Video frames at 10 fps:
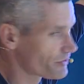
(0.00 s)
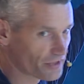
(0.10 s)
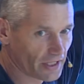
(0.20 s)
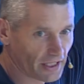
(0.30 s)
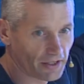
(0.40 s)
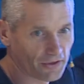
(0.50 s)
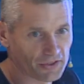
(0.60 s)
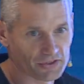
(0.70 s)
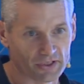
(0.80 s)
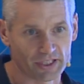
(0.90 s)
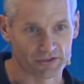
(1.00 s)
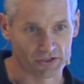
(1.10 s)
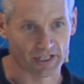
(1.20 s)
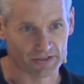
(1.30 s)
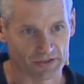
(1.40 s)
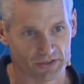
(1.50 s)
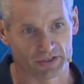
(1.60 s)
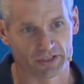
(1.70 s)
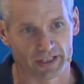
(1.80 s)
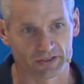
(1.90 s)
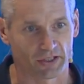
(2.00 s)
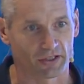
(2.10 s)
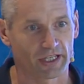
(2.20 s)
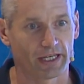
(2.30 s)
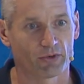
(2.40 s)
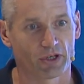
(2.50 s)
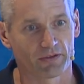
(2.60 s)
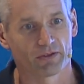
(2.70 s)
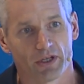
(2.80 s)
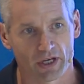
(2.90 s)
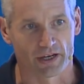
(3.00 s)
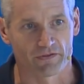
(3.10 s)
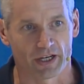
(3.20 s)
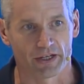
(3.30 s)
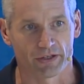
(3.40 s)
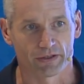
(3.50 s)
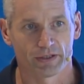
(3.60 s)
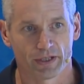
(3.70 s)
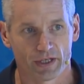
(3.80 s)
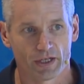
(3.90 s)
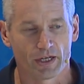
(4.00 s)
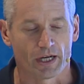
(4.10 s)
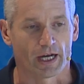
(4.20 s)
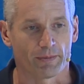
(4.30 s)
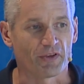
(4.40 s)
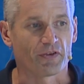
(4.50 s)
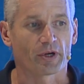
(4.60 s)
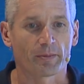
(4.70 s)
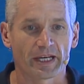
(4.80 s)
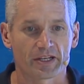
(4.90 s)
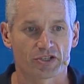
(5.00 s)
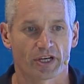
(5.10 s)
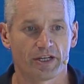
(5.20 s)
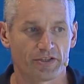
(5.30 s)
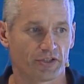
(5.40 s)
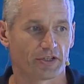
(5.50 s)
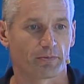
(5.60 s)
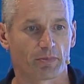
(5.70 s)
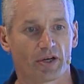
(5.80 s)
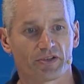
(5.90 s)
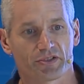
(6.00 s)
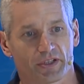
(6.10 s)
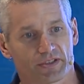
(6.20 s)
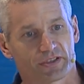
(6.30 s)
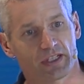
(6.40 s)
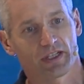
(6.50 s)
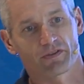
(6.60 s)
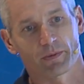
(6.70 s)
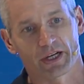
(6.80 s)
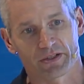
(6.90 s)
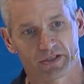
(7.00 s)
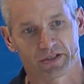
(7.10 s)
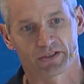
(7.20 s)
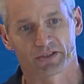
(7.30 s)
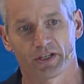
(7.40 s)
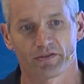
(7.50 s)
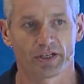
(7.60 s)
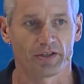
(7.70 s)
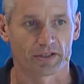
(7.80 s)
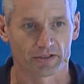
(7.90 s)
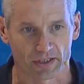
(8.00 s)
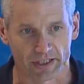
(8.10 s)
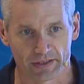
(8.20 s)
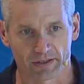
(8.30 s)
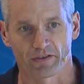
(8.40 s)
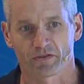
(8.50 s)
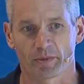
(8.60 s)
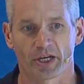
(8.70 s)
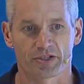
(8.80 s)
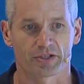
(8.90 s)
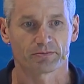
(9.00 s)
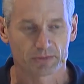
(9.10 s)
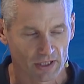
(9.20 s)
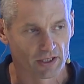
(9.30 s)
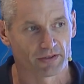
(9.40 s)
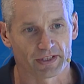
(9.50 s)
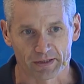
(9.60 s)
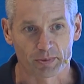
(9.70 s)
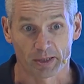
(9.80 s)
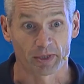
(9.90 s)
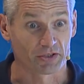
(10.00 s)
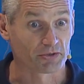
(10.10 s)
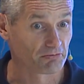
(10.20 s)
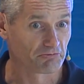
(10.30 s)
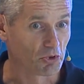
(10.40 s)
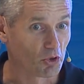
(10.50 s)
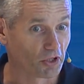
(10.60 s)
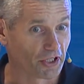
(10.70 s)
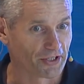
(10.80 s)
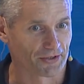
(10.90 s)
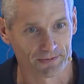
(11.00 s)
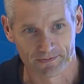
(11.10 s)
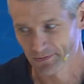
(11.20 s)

see here on the screen is JSON syntax, so keyword and value. Um, if you want to make a change, you can post, you can send information to the server, you can delete information. That's pretty much all it is.